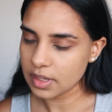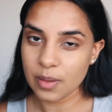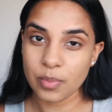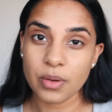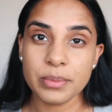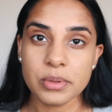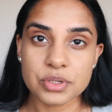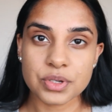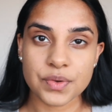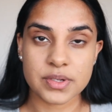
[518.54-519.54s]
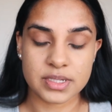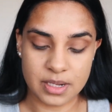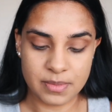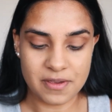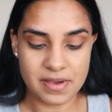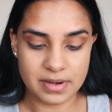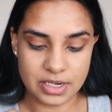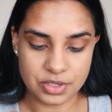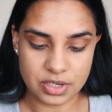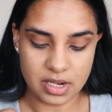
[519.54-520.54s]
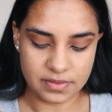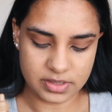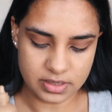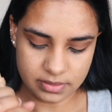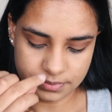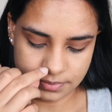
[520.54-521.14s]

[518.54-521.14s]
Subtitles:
Now I probably should have just done my foundation after,